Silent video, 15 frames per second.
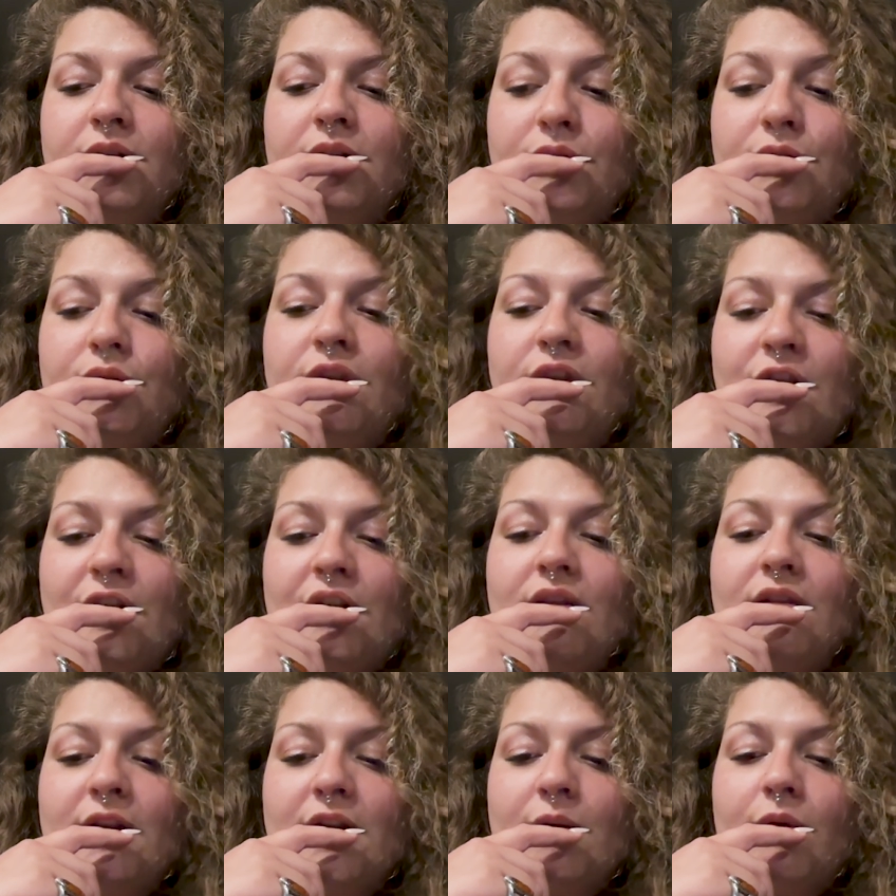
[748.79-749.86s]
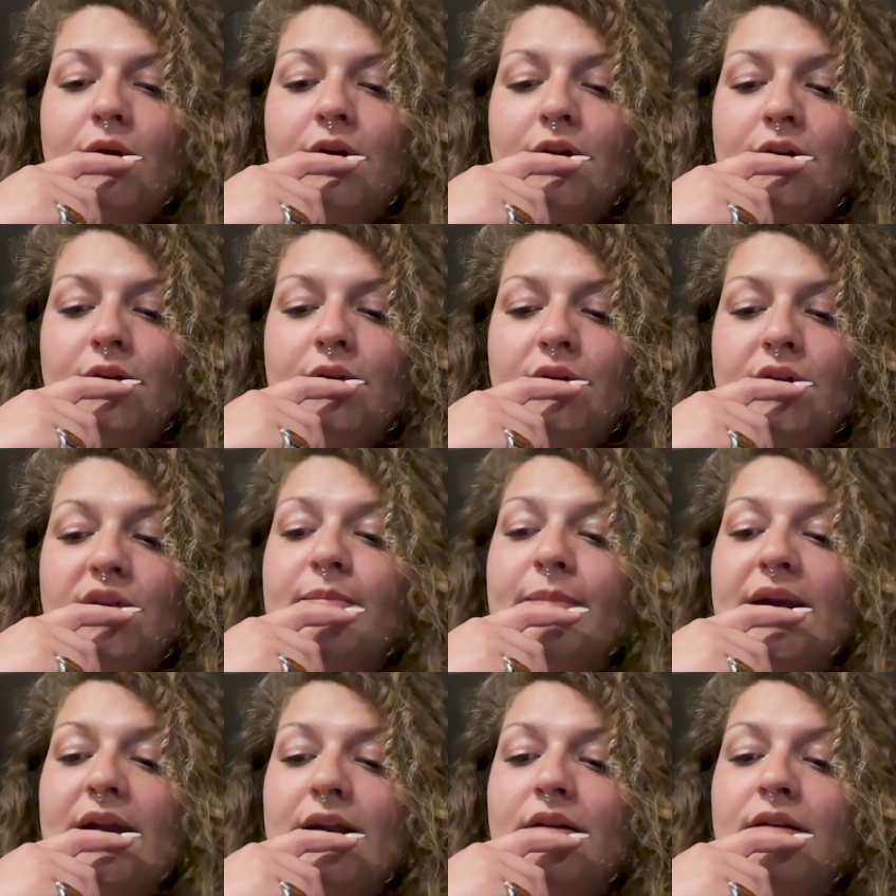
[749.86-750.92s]
do the things that I want to do
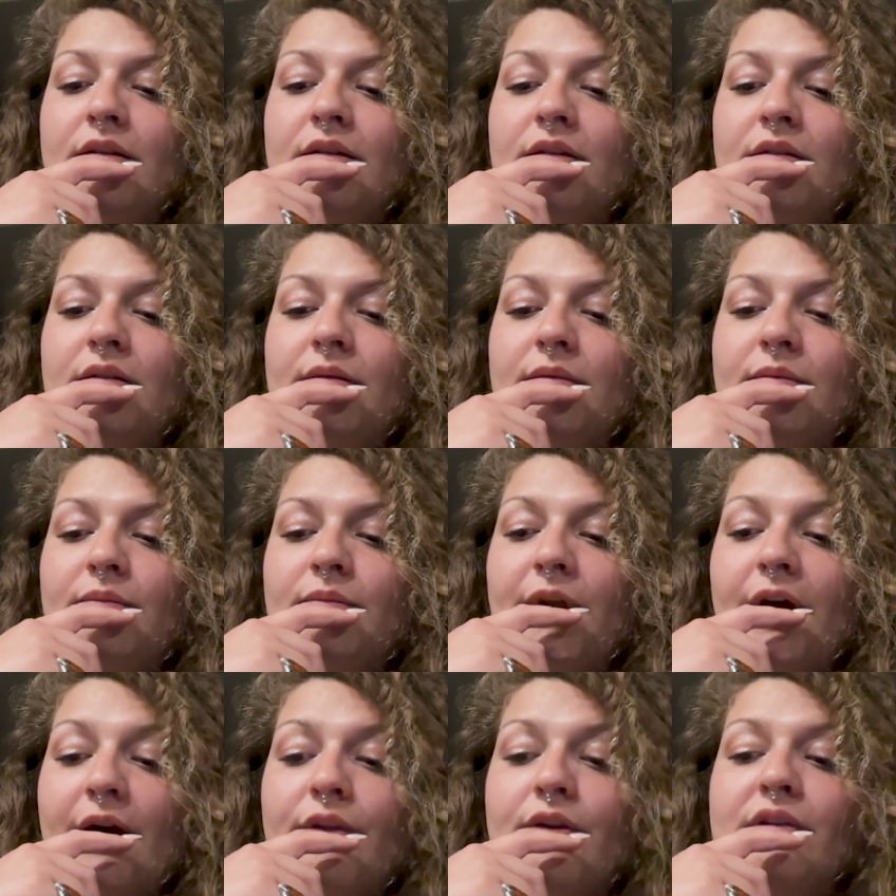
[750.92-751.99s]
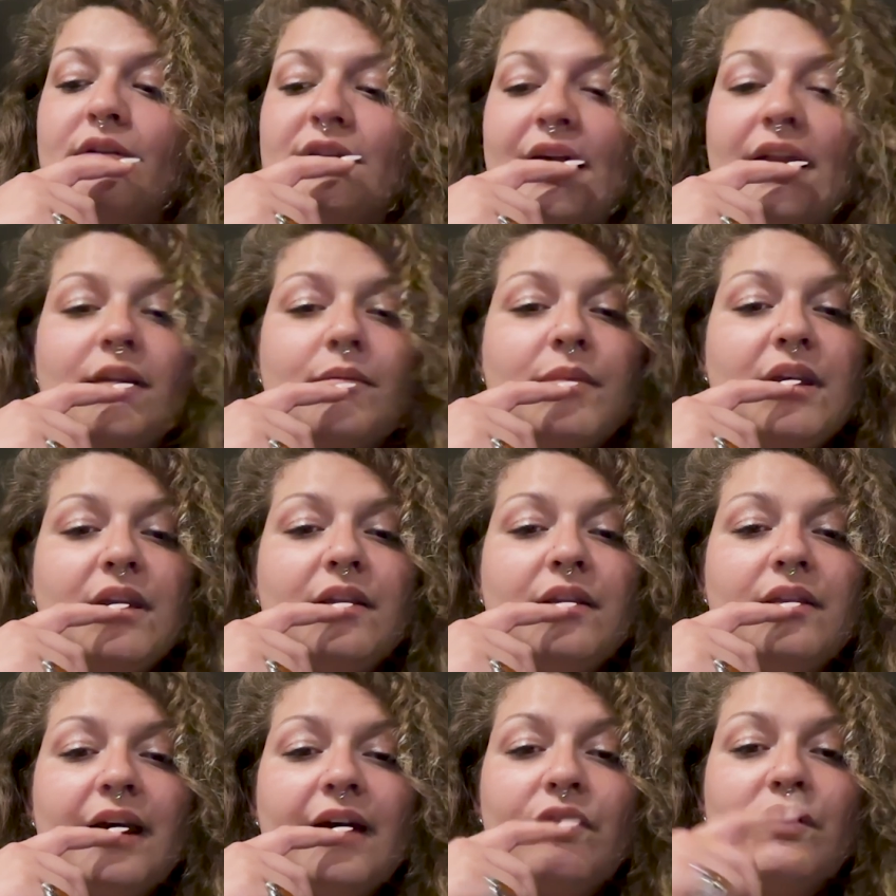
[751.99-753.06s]
despite others telling me
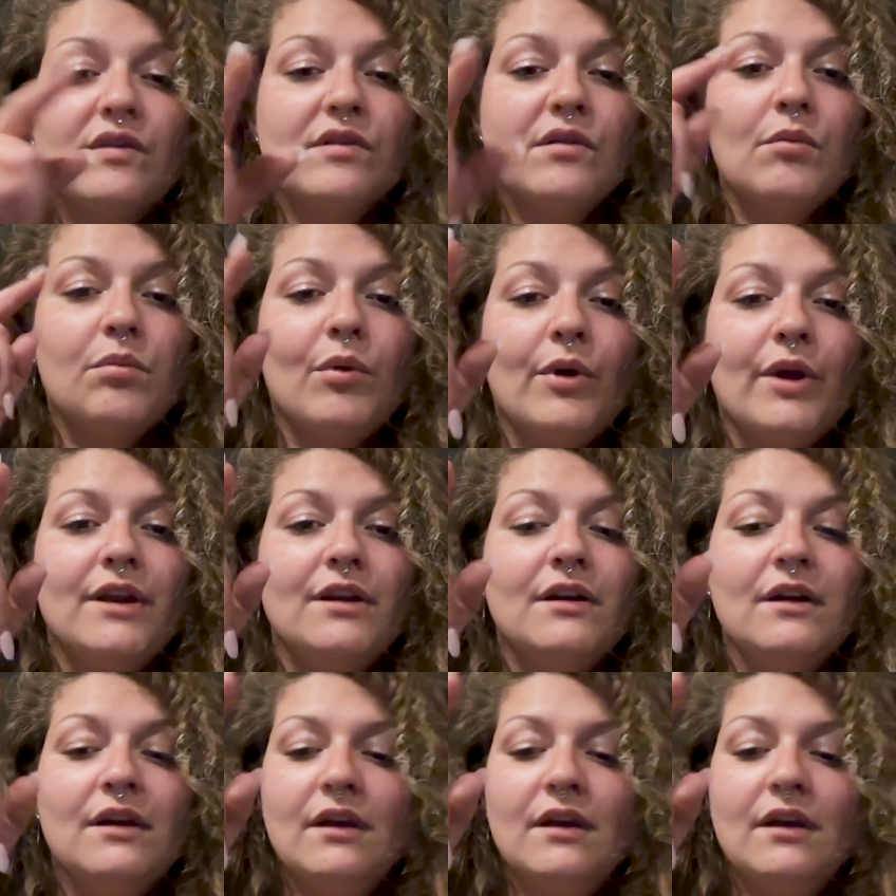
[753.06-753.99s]
that there's no point.